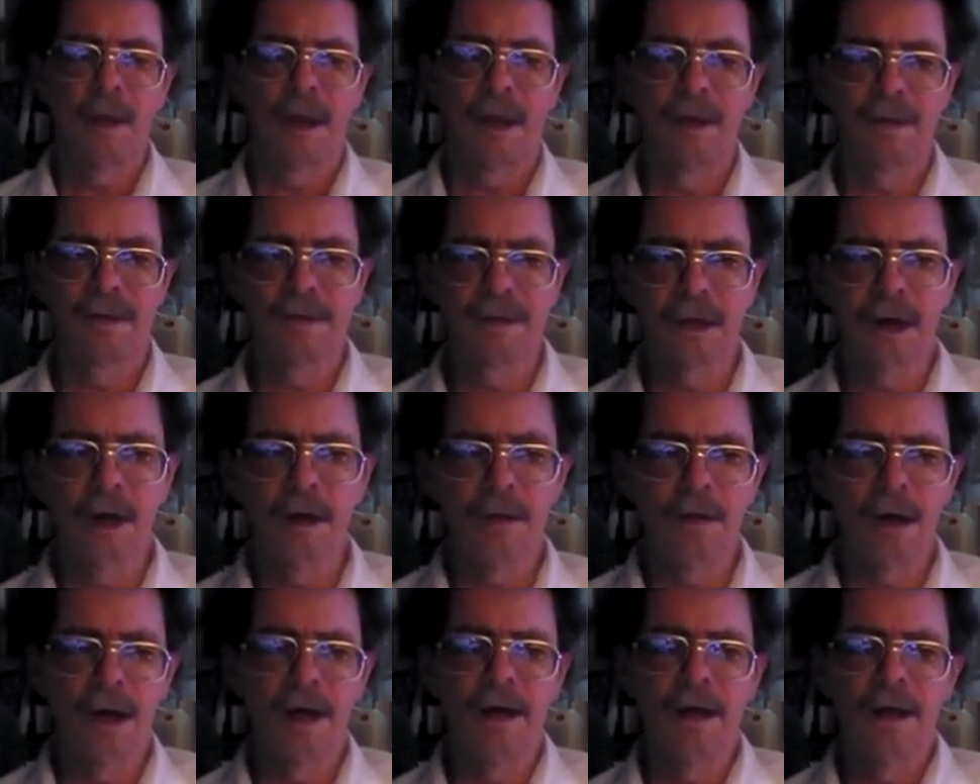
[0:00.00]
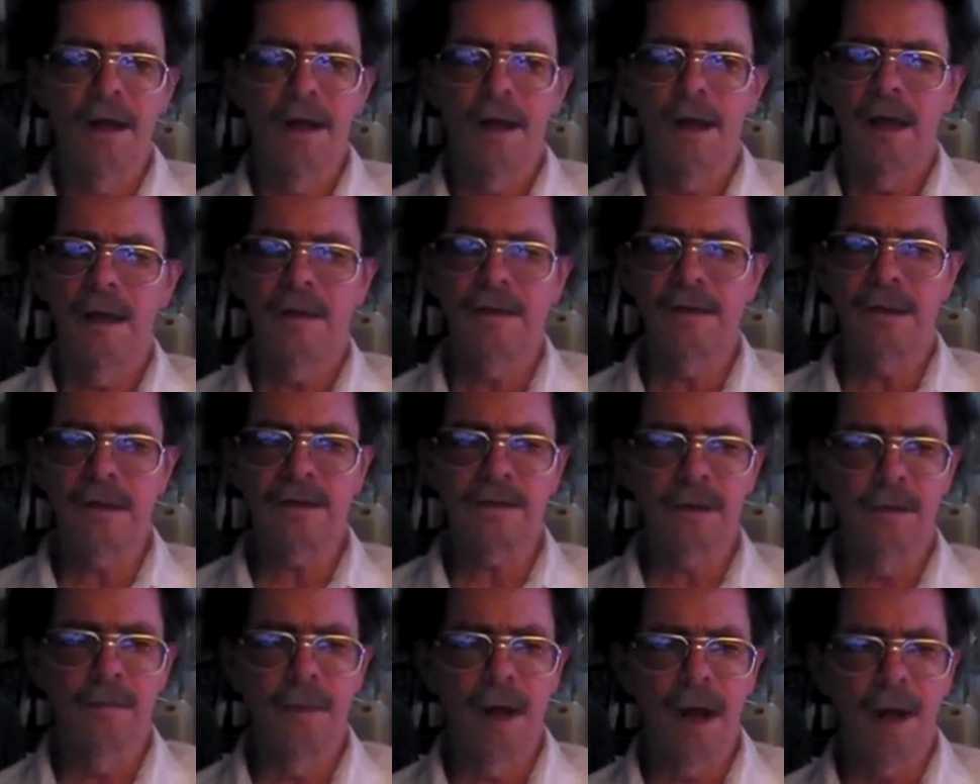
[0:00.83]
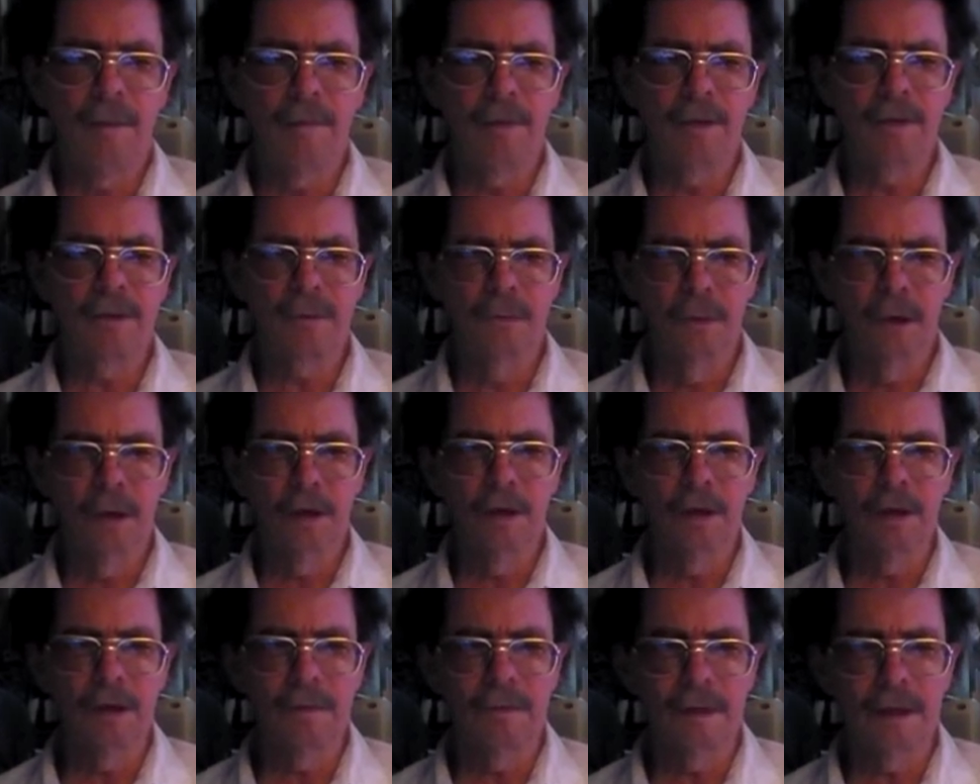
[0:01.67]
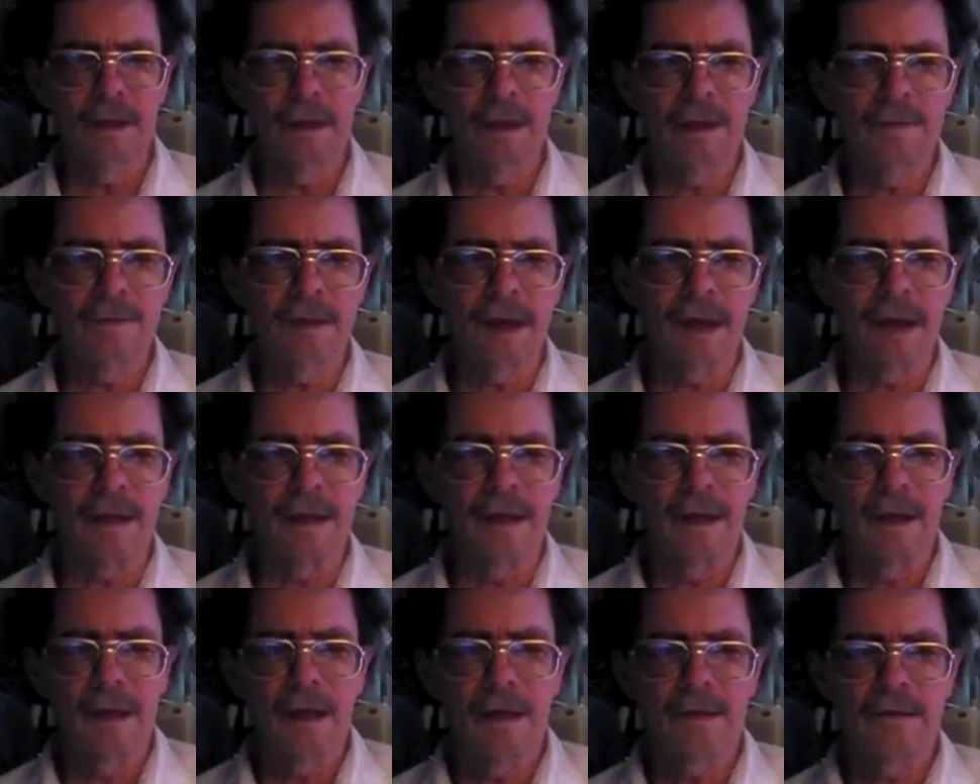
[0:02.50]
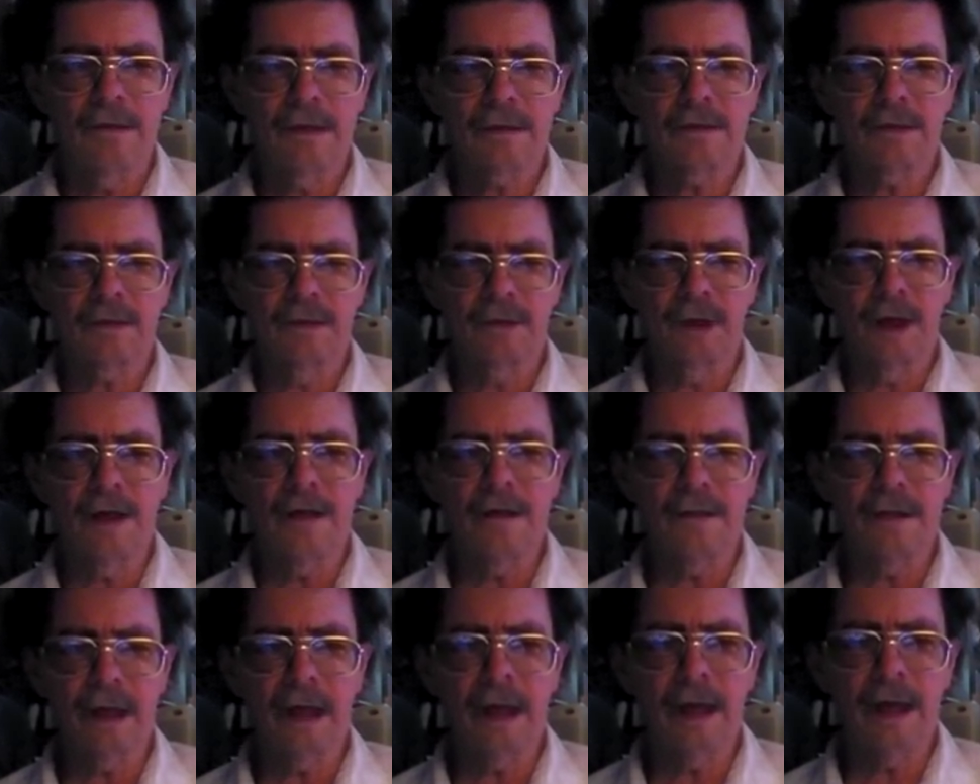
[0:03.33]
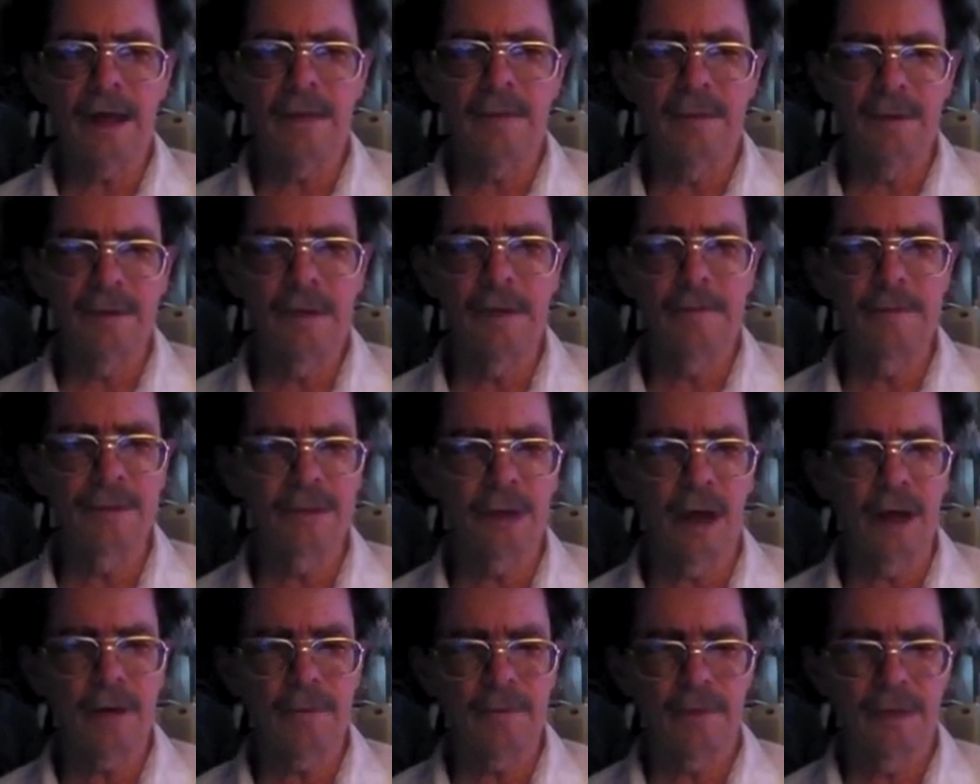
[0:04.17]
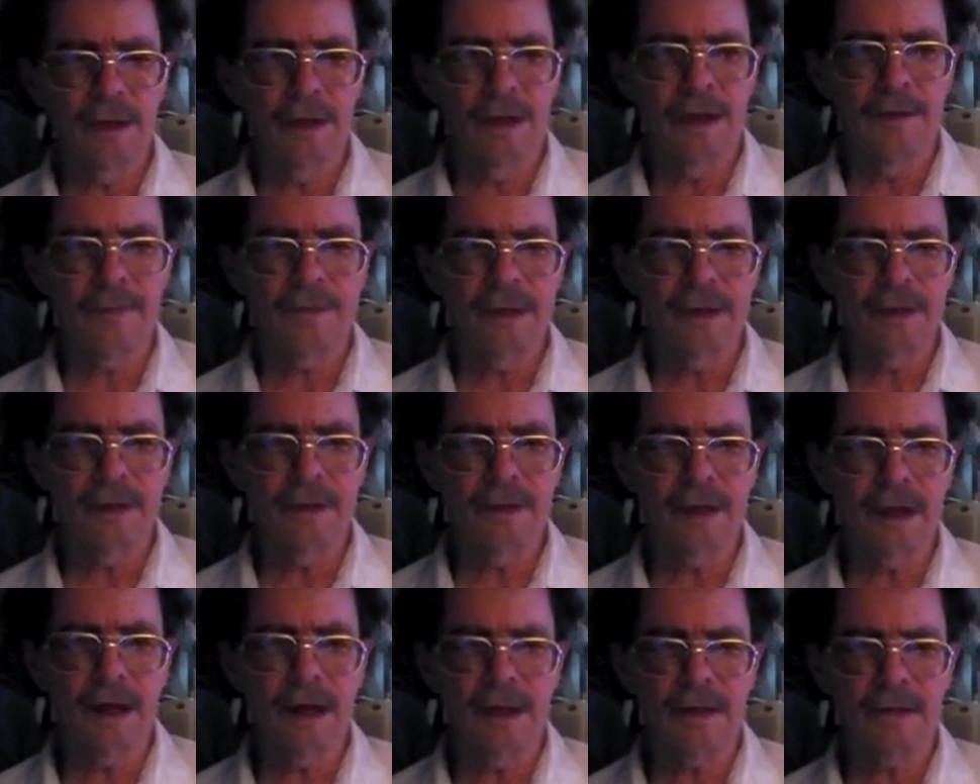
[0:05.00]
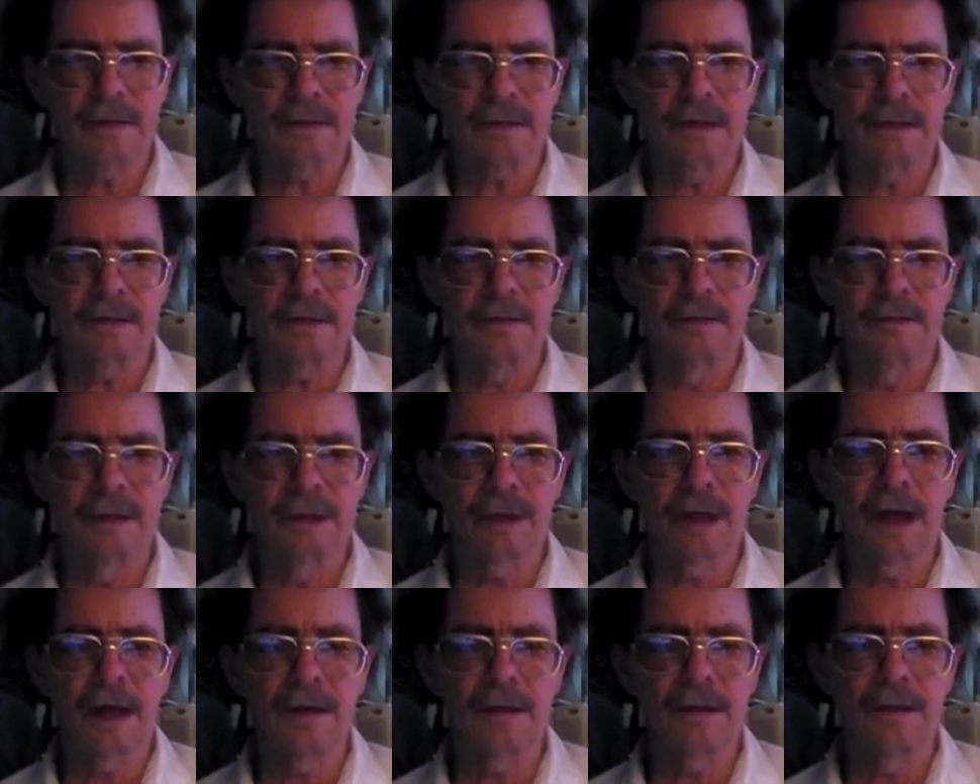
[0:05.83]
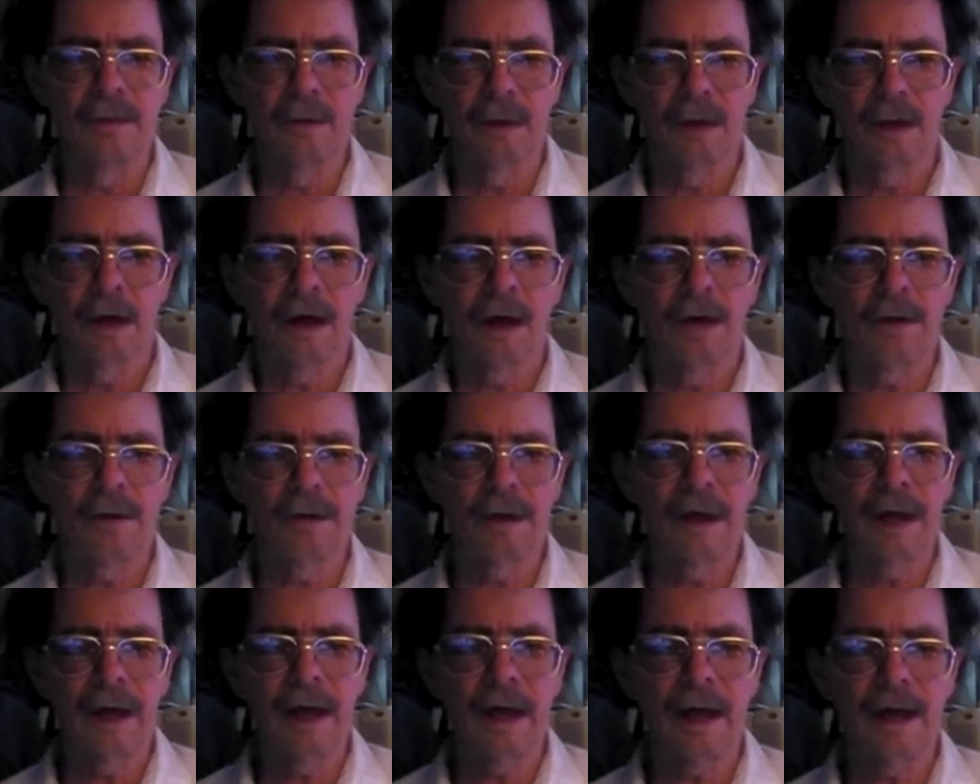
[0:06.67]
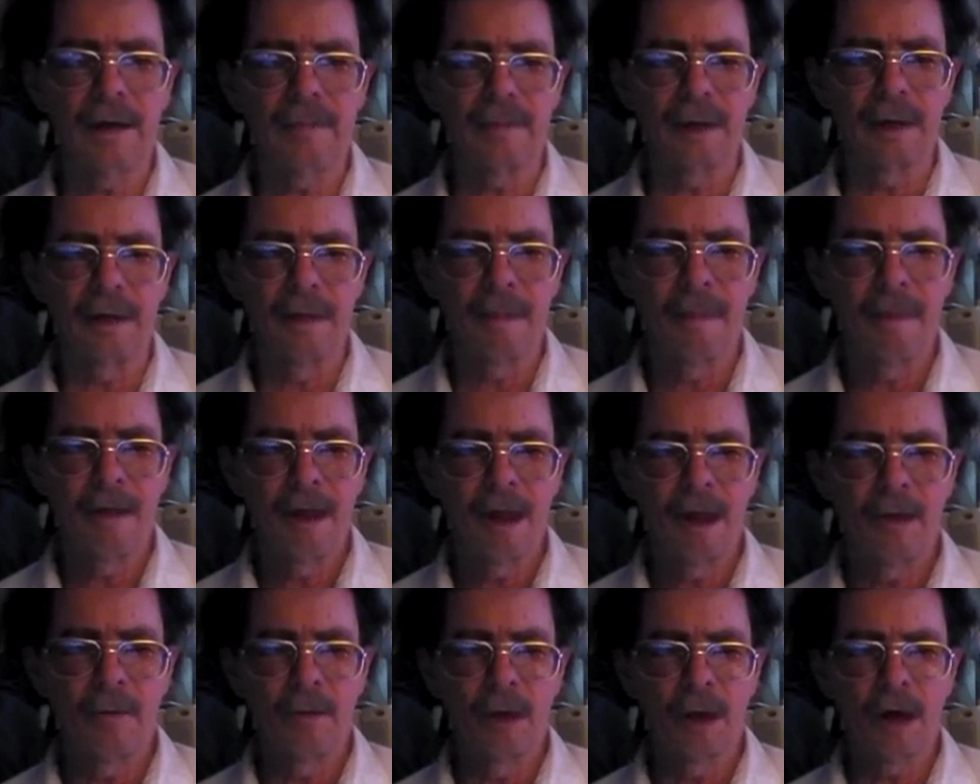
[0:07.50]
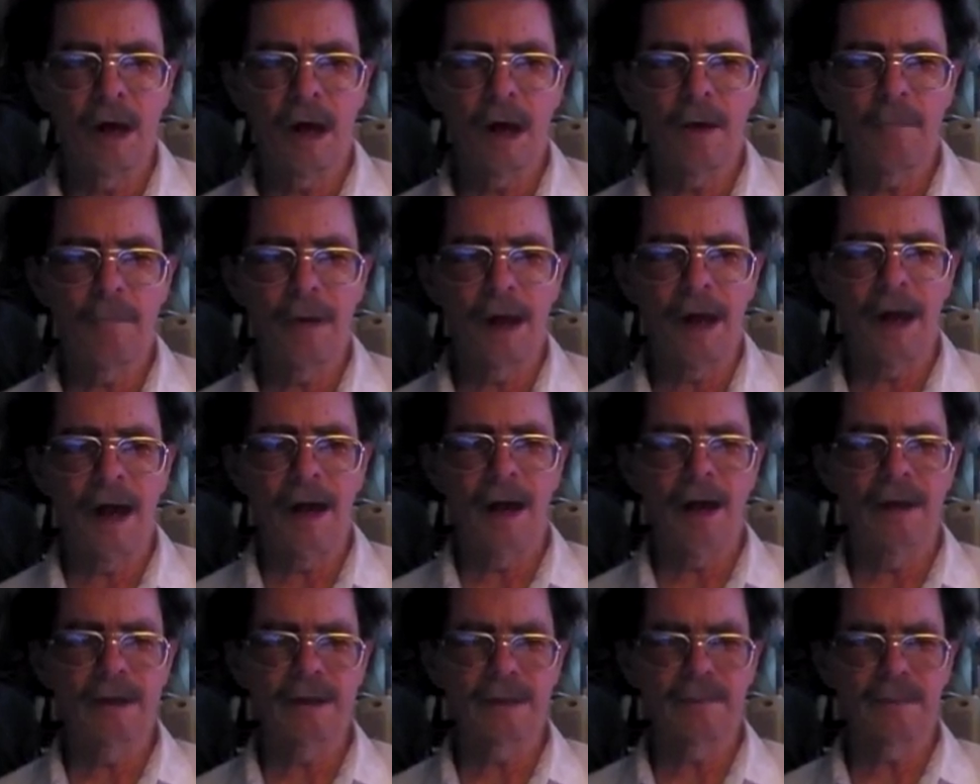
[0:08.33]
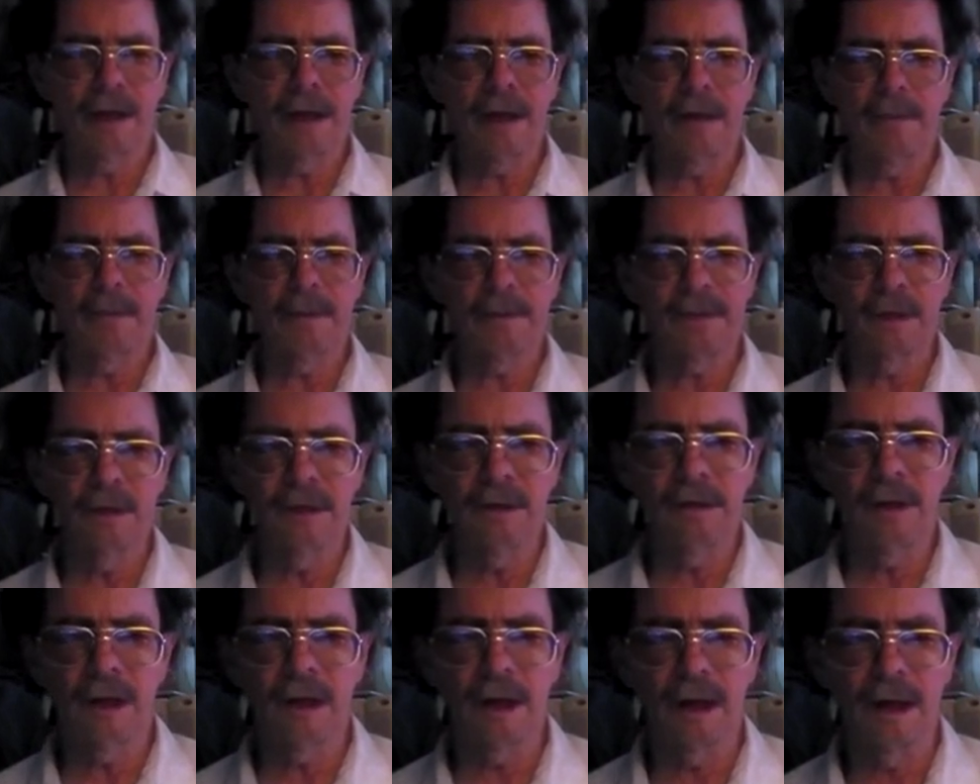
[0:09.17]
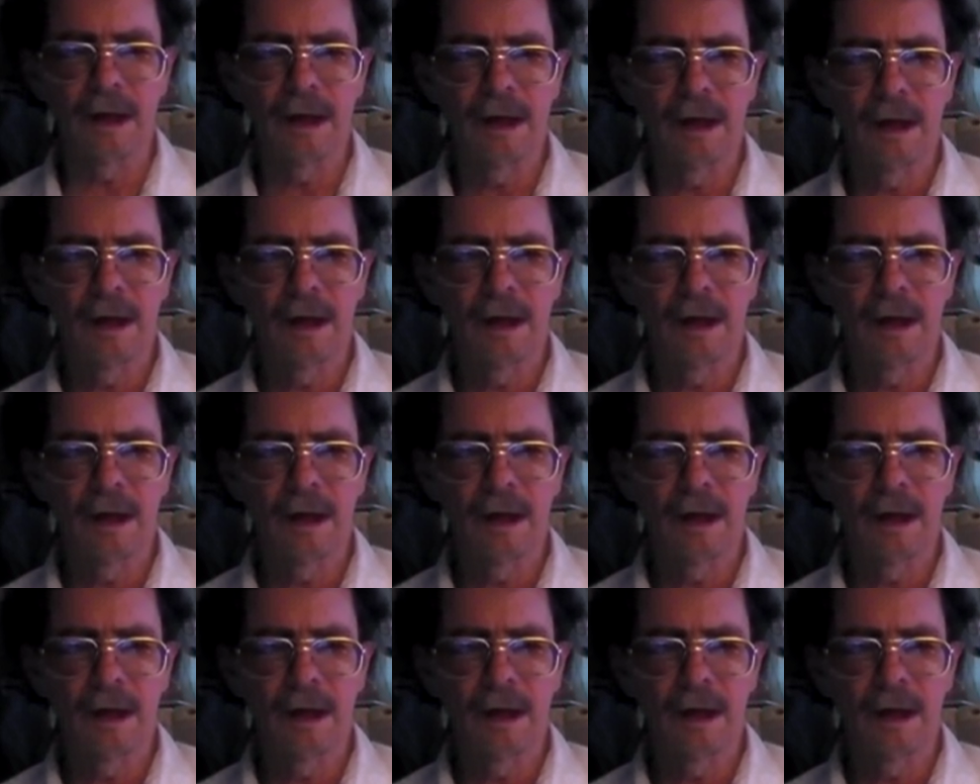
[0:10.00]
And so it's just a marvelous world that we live in. It's just a great day when you start lifting your consciousness and realizing what all you have and what all power is available to you.